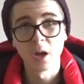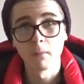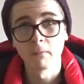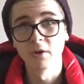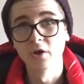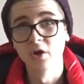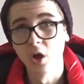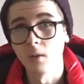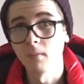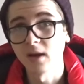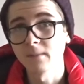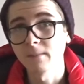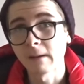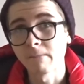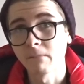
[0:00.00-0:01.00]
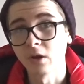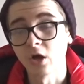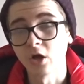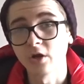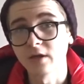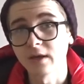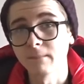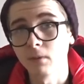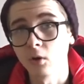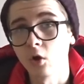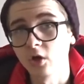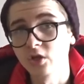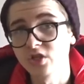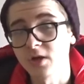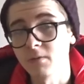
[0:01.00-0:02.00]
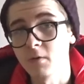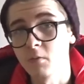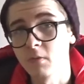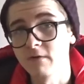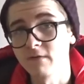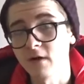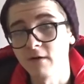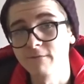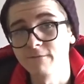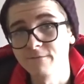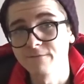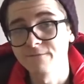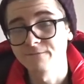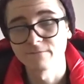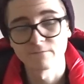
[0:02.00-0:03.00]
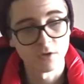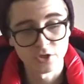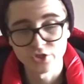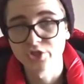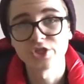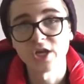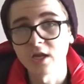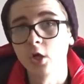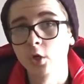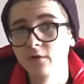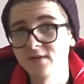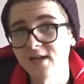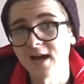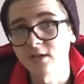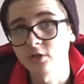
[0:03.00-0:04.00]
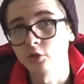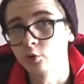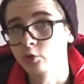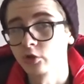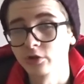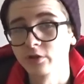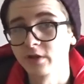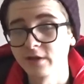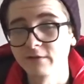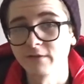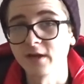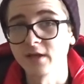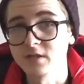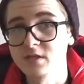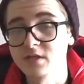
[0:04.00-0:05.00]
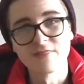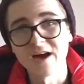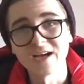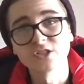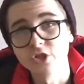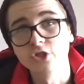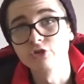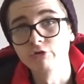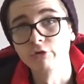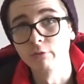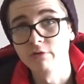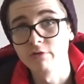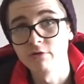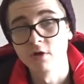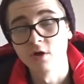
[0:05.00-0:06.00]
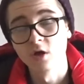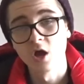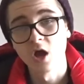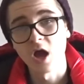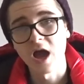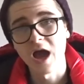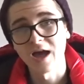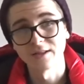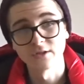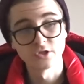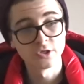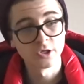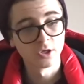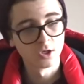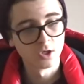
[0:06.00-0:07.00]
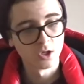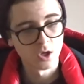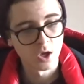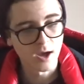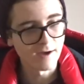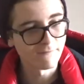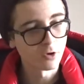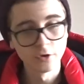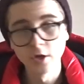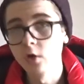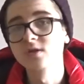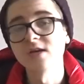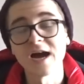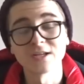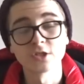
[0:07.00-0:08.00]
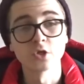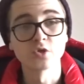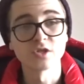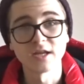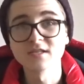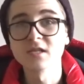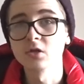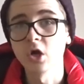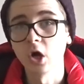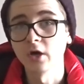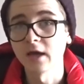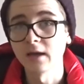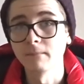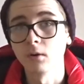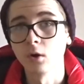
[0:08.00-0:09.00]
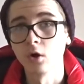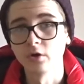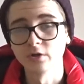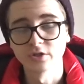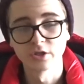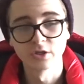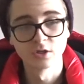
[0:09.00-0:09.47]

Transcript: But not many people are gonna employ someone with a shitload of tattoos on their face. That's the truth. And I've got no tattoos, I still can't get employed.